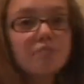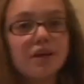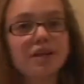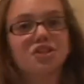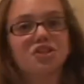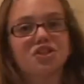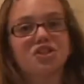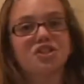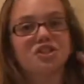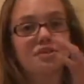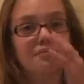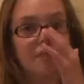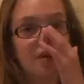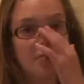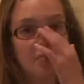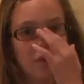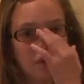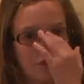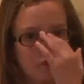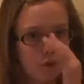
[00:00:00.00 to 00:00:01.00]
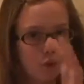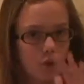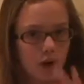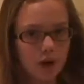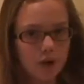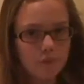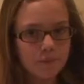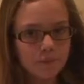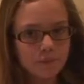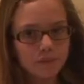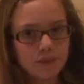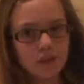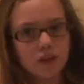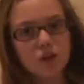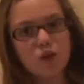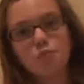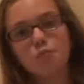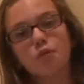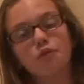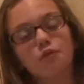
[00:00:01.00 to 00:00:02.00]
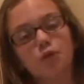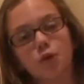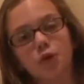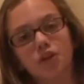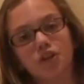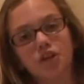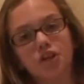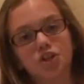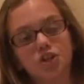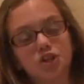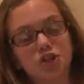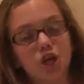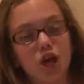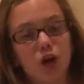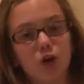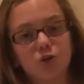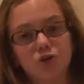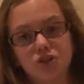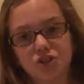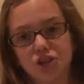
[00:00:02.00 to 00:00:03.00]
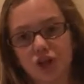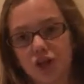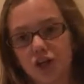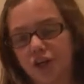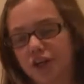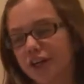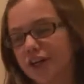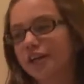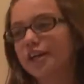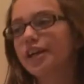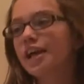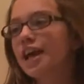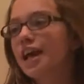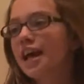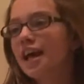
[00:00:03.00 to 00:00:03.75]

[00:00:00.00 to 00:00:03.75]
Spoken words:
mentioned to me before the show started,